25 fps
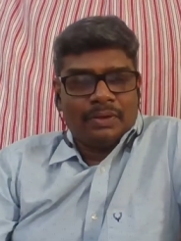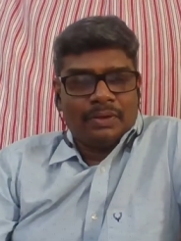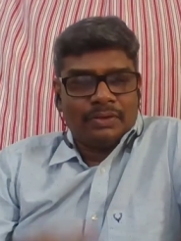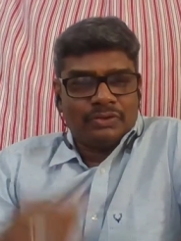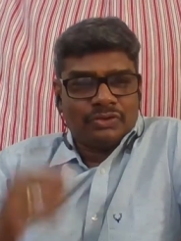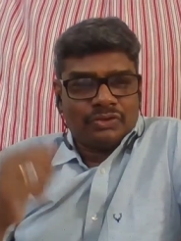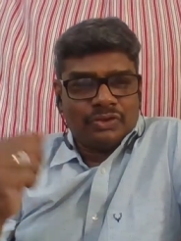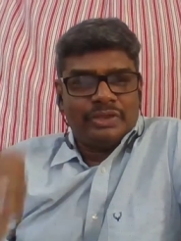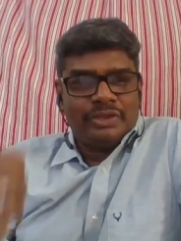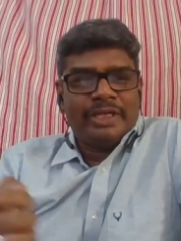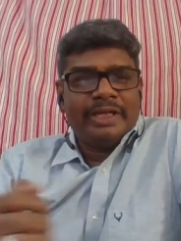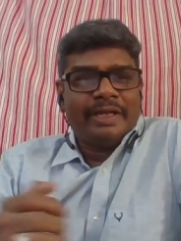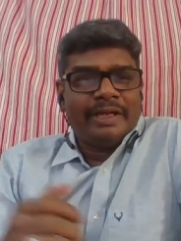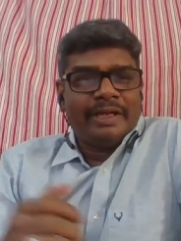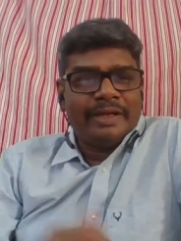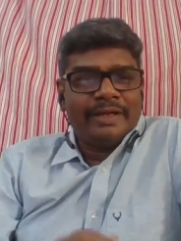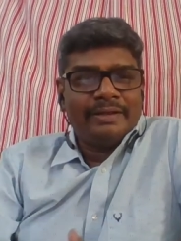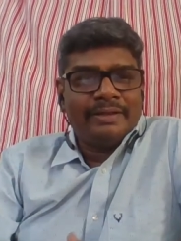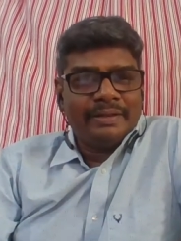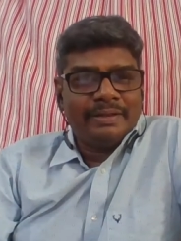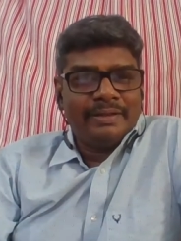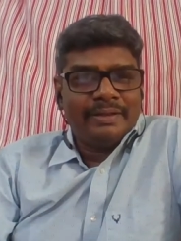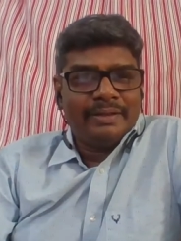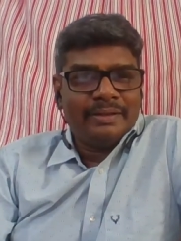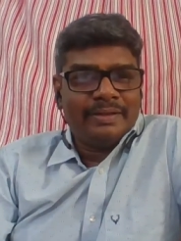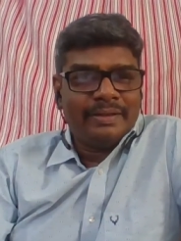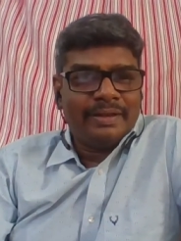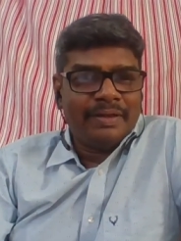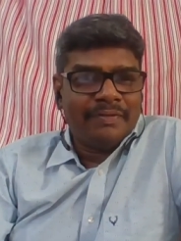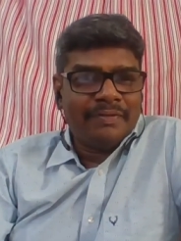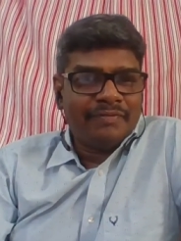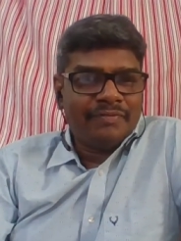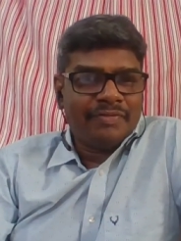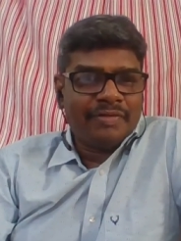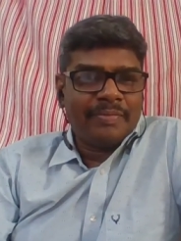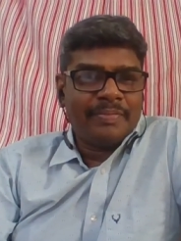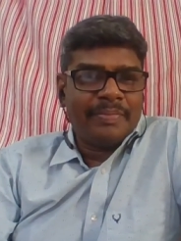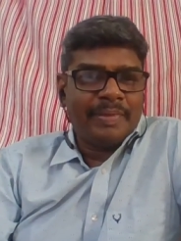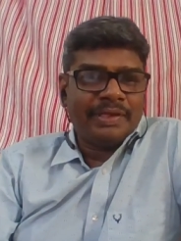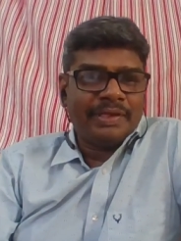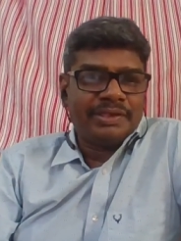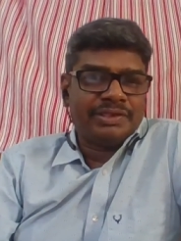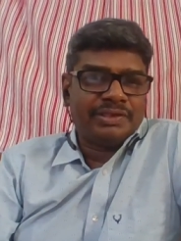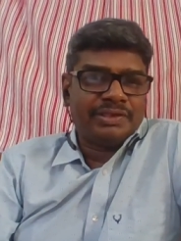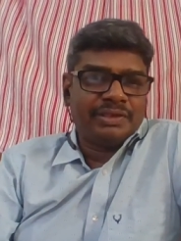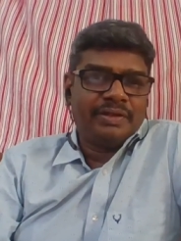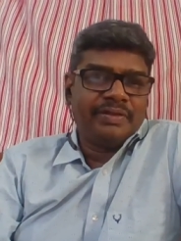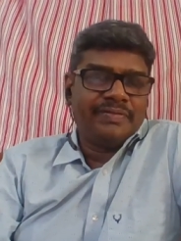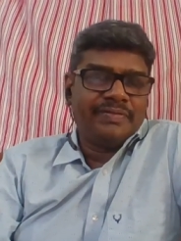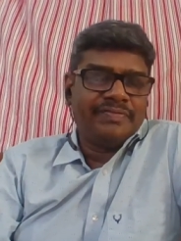authenticated
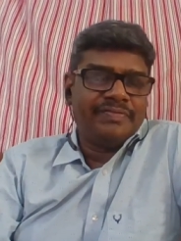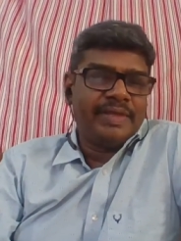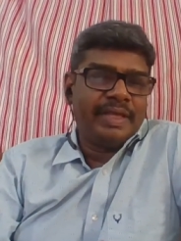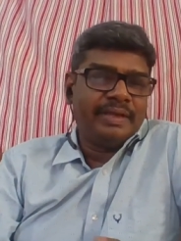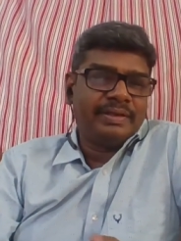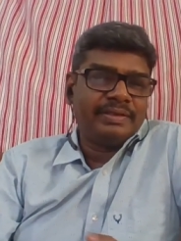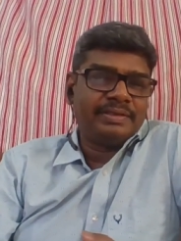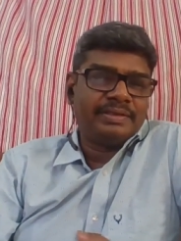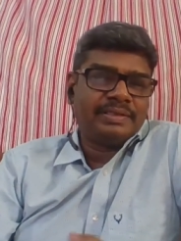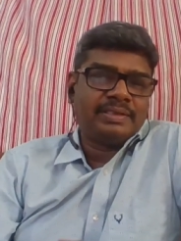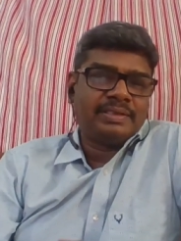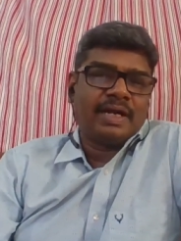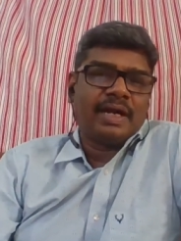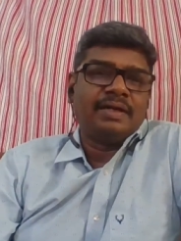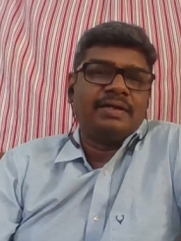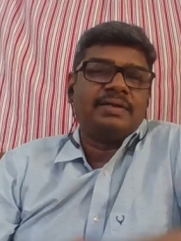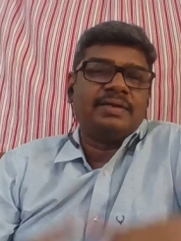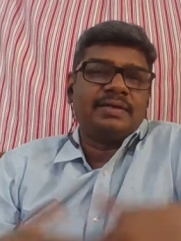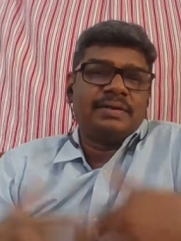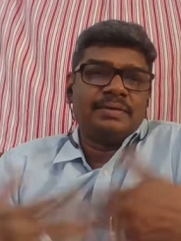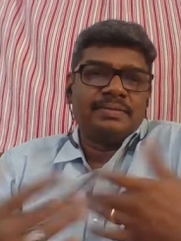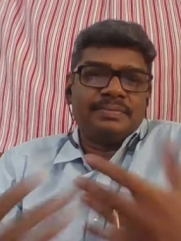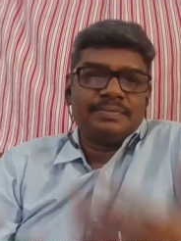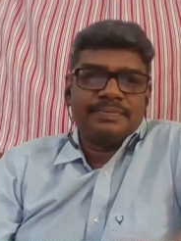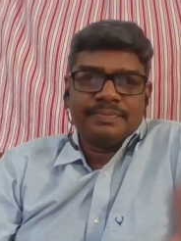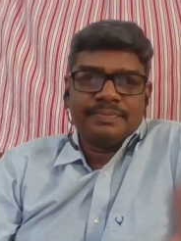information if they start